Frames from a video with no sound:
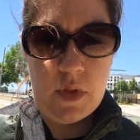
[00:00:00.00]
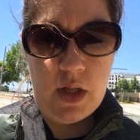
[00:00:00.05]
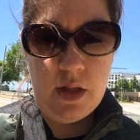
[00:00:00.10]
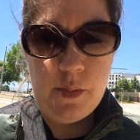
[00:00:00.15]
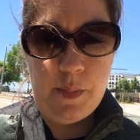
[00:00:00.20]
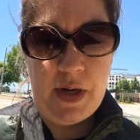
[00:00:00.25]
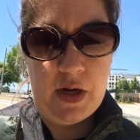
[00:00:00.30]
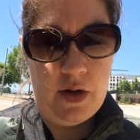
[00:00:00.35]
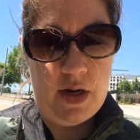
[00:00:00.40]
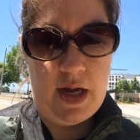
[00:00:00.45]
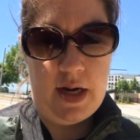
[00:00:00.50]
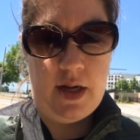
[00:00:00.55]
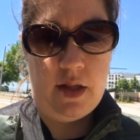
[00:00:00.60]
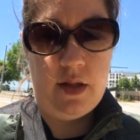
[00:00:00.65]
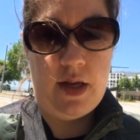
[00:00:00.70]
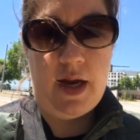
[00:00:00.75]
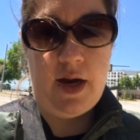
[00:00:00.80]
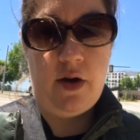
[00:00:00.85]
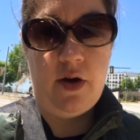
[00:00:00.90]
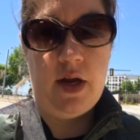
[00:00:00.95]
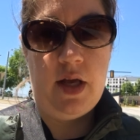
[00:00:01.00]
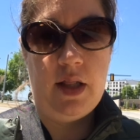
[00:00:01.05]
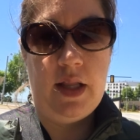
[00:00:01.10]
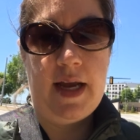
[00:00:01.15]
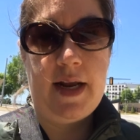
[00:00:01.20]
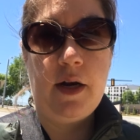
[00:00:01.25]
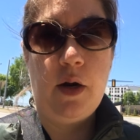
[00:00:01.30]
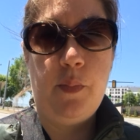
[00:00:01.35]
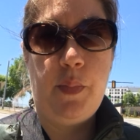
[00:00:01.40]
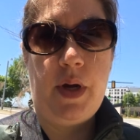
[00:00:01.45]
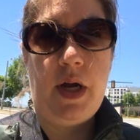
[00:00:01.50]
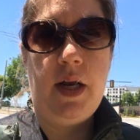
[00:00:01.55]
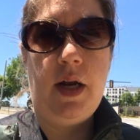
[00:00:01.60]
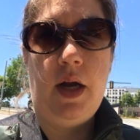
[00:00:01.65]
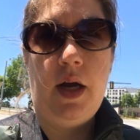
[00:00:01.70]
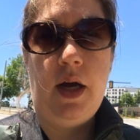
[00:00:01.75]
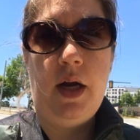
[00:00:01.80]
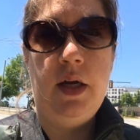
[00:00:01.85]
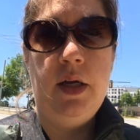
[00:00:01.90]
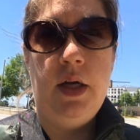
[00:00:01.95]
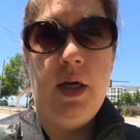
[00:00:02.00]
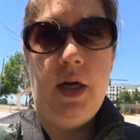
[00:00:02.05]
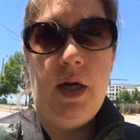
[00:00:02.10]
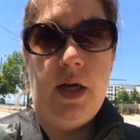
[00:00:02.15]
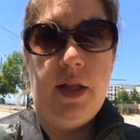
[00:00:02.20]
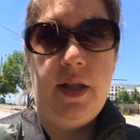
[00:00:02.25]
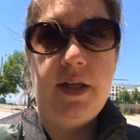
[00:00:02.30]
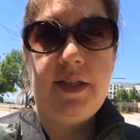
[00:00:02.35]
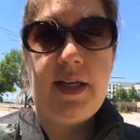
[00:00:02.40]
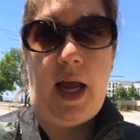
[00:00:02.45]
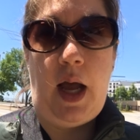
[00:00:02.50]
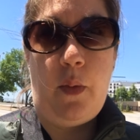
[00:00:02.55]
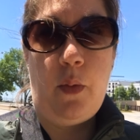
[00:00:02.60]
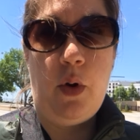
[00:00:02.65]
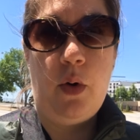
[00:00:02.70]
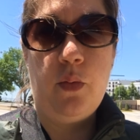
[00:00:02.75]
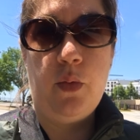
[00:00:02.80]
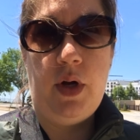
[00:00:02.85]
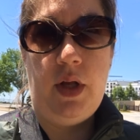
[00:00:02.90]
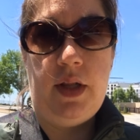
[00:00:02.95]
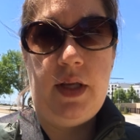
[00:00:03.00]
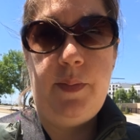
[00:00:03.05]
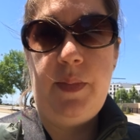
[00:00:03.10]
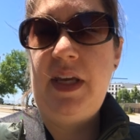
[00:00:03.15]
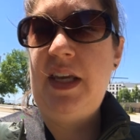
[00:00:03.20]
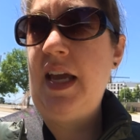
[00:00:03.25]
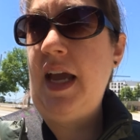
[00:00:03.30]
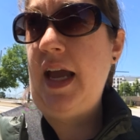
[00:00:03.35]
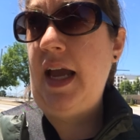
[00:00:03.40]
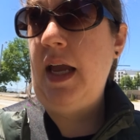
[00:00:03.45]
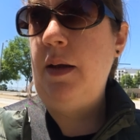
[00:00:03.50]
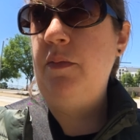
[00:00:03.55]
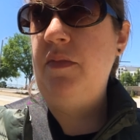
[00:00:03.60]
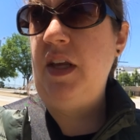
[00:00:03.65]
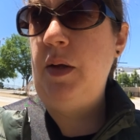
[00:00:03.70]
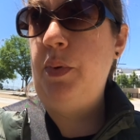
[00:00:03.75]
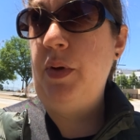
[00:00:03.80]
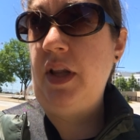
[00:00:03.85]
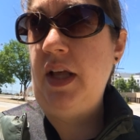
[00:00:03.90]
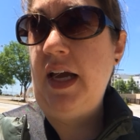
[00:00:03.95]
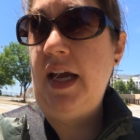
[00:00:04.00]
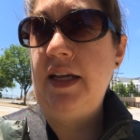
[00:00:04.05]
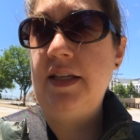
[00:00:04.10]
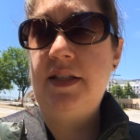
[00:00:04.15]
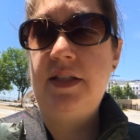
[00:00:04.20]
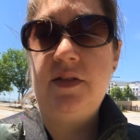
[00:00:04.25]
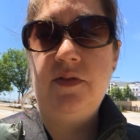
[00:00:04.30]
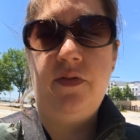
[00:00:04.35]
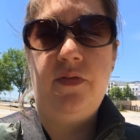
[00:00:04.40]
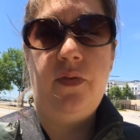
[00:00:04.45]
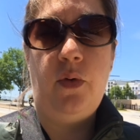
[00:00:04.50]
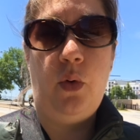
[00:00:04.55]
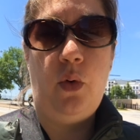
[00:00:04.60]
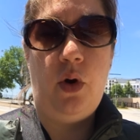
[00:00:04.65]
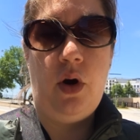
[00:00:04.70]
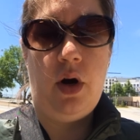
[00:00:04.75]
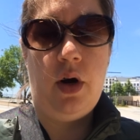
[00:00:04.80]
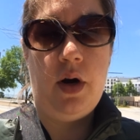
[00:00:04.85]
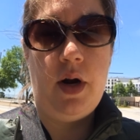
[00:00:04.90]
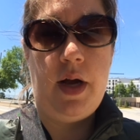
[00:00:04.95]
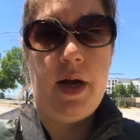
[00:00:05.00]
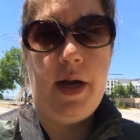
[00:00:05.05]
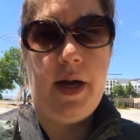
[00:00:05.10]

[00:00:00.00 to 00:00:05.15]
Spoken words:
the Marietta area later, but the tower really became the place for